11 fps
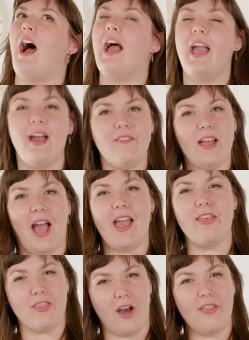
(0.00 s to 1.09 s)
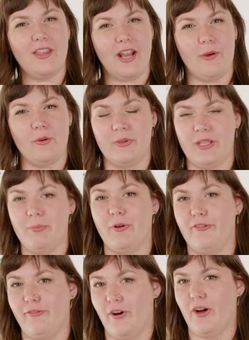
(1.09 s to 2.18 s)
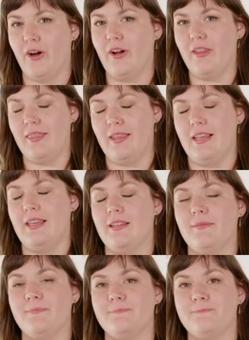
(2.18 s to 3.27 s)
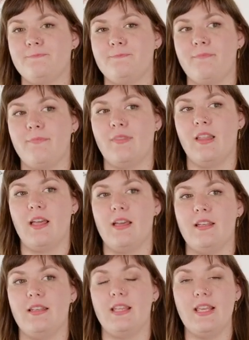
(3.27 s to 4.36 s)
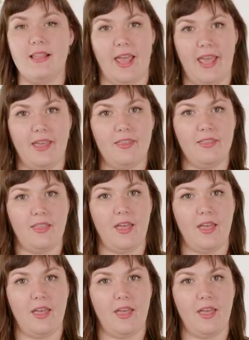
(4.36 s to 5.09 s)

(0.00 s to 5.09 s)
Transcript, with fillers: I haven't, I thought that I would really prefer the knee length,